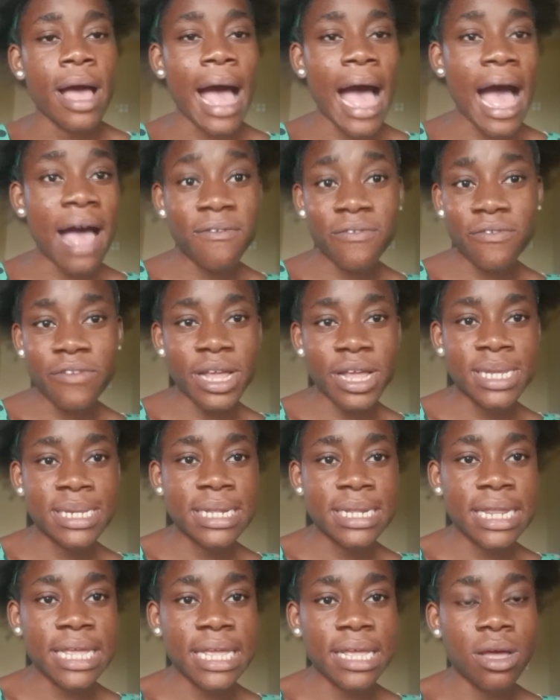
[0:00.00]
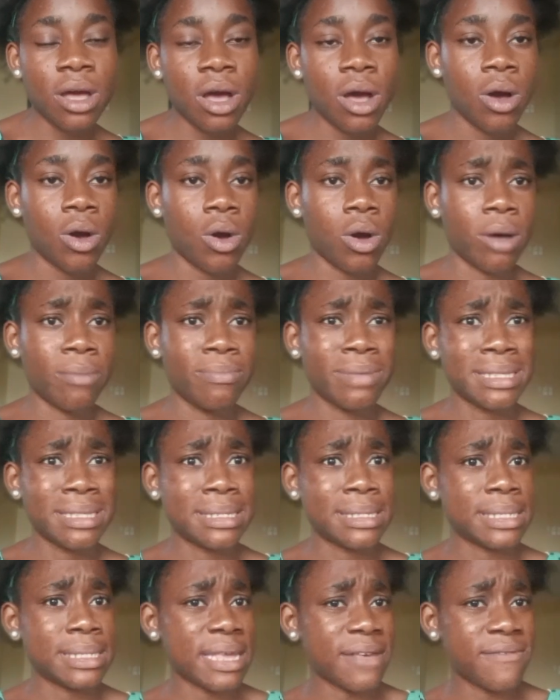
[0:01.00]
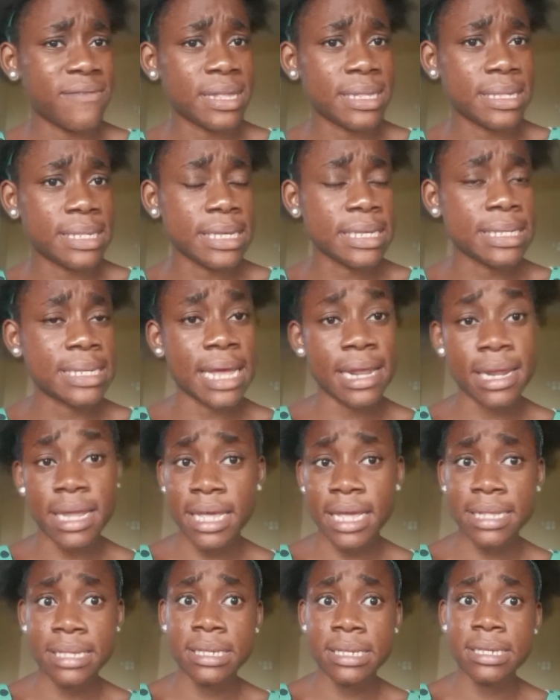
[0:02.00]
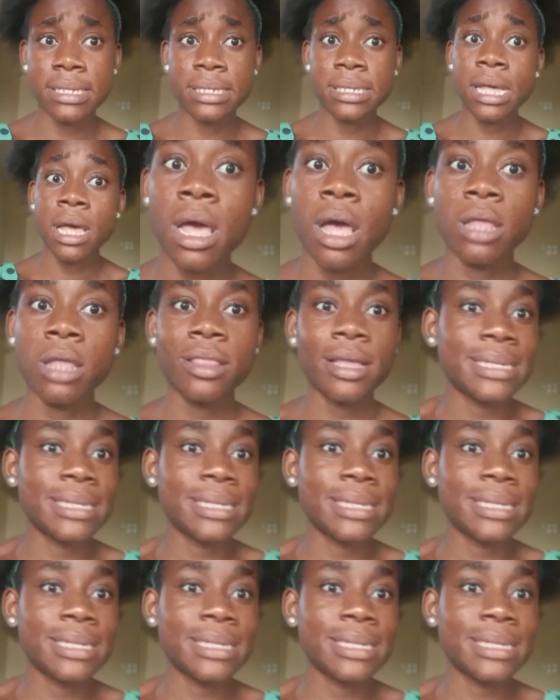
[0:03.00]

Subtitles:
averagely or a bit 70s and 80s.